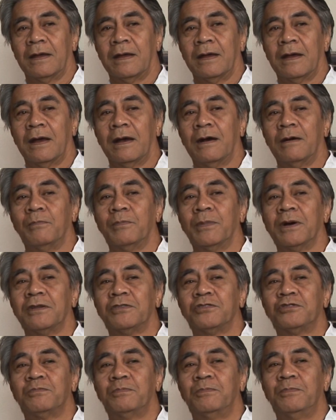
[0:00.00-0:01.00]
how
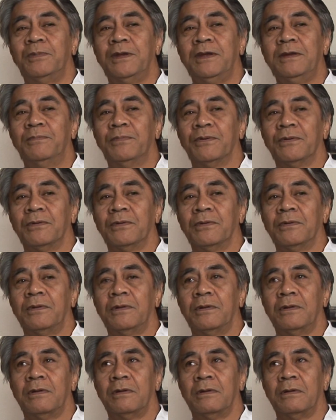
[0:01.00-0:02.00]
much people
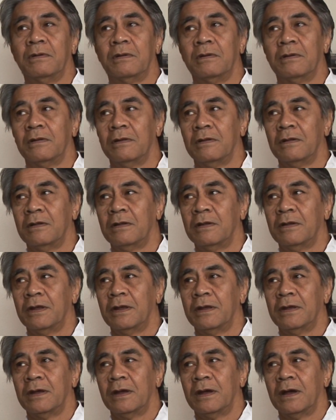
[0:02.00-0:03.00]

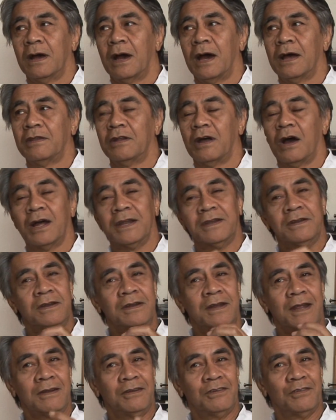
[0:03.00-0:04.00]
either
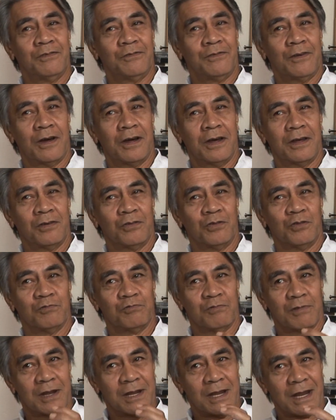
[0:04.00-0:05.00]
identify or
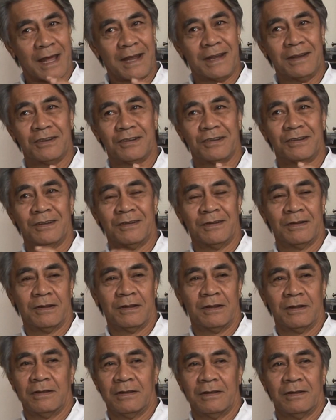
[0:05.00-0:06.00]
relate
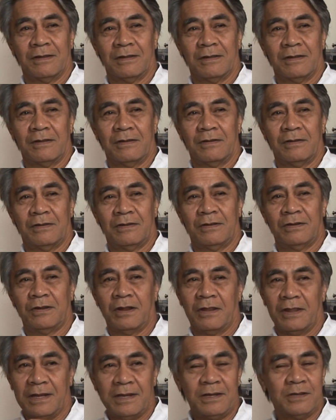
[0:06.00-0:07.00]

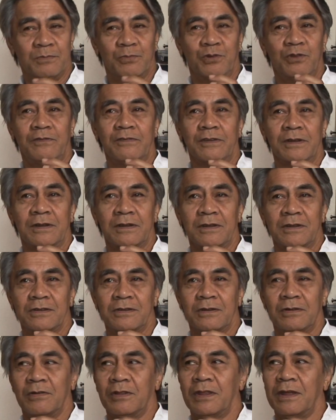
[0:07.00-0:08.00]
to these movies.
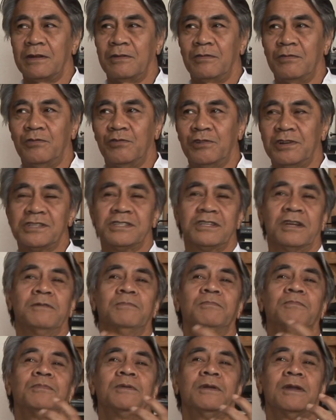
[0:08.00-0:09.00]
You know, they dress
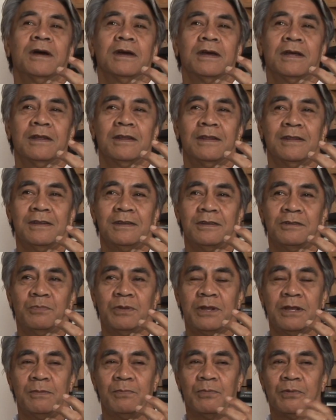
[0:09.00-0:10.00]
up like these
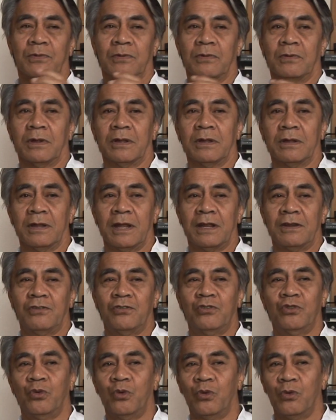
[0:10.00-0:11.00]
people and they
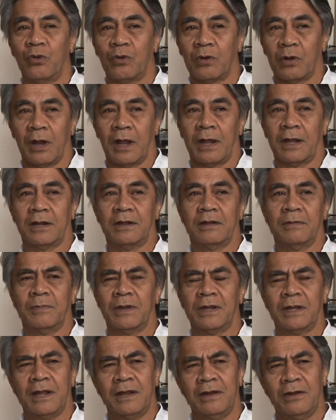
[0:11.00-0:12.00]
talk like them
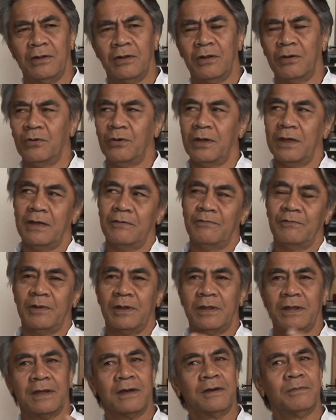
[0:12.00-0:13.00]
and they know
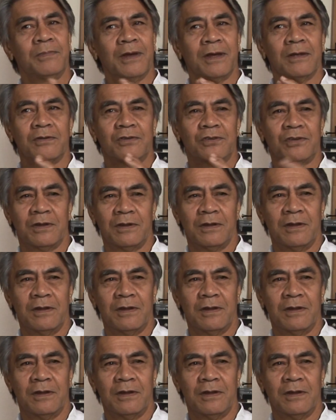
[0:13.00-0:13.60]
everything about